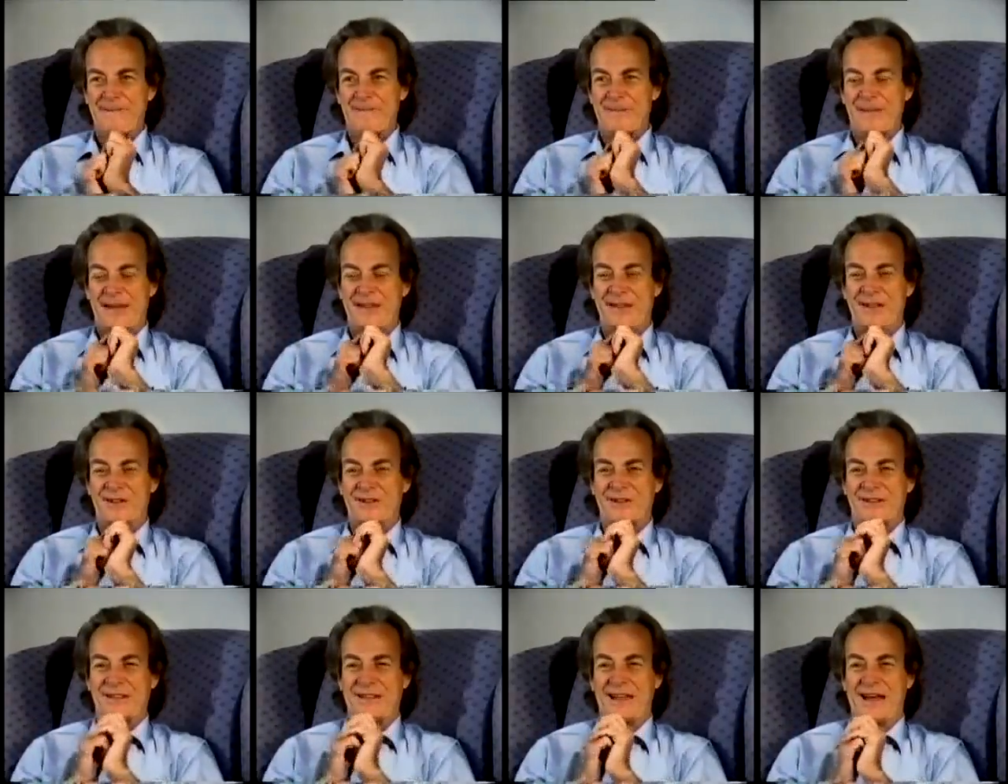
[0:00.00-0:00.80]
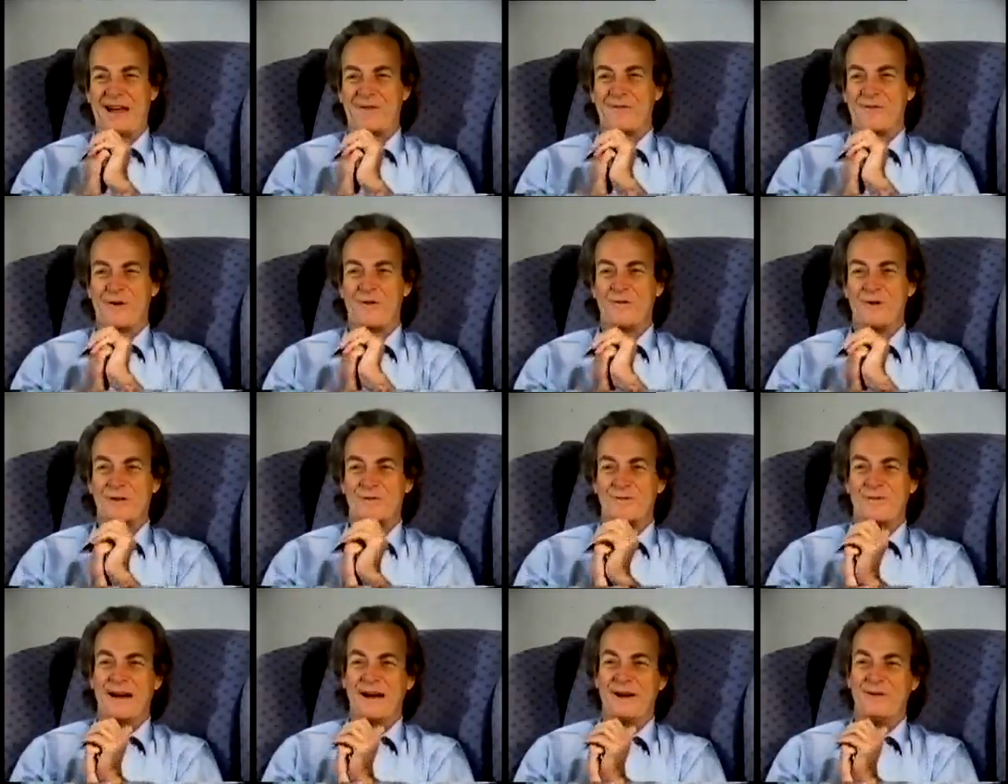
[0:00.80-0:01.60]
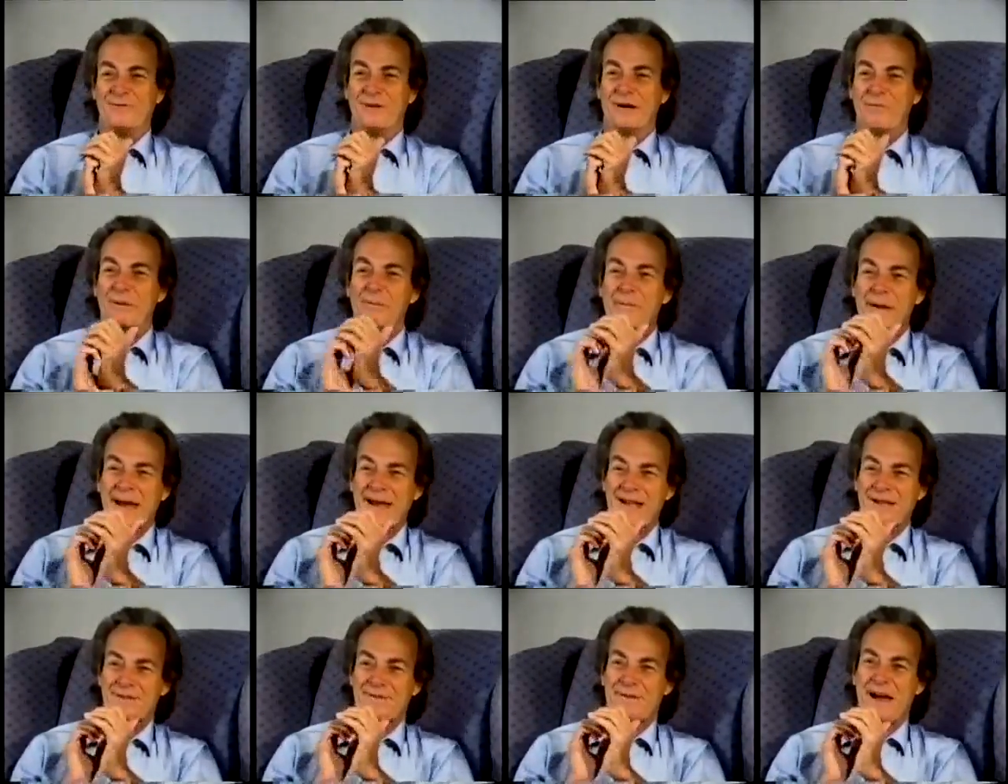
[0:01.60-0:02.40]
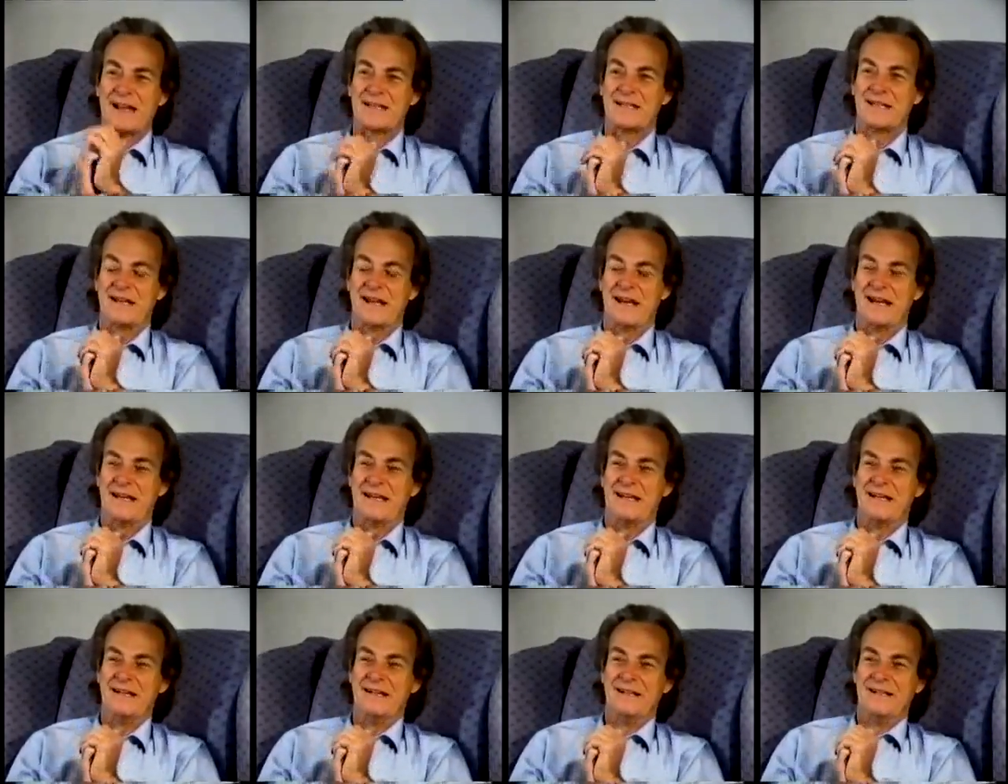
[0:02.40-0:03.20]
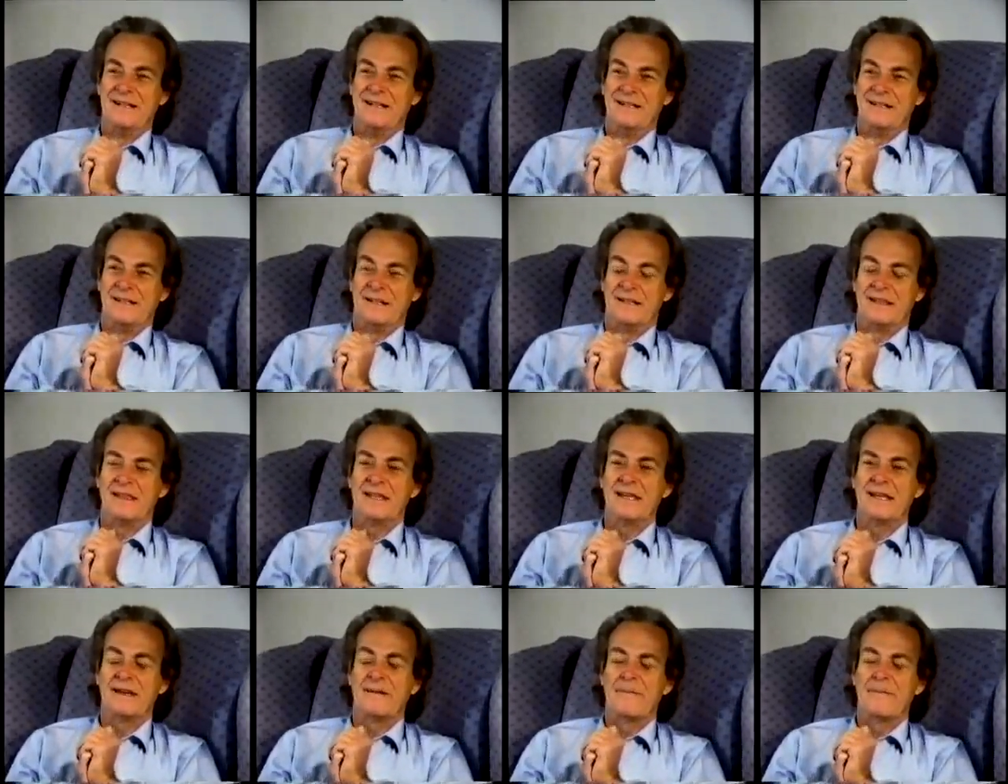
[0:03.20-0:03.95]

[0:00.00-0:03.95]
And that's, I've always found rubber bands fascinating, to think